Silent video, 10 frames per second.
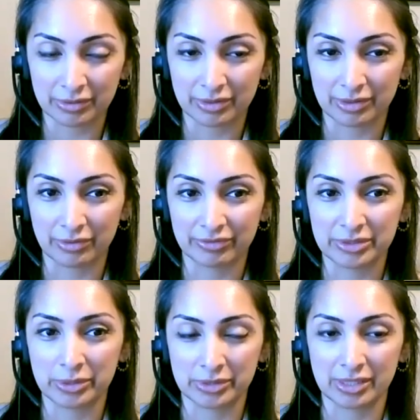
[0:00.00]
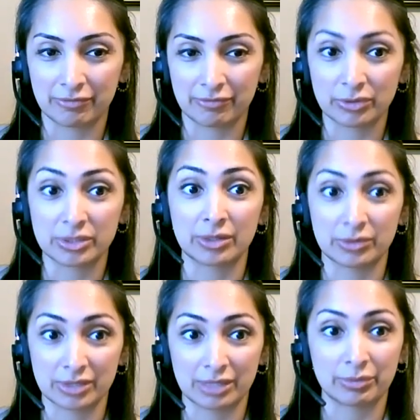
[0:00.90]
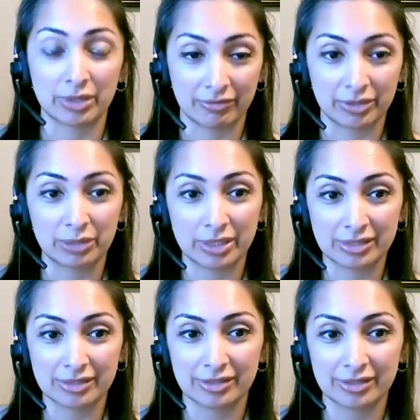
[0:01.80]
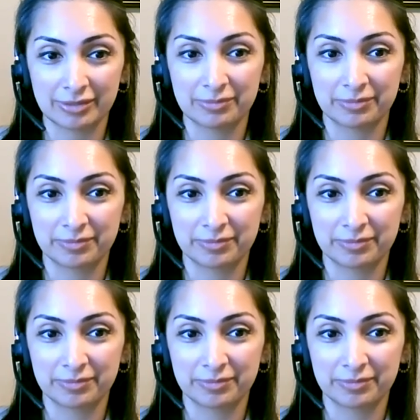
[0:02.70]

or their oocyte frozen oocyte recovery rates are?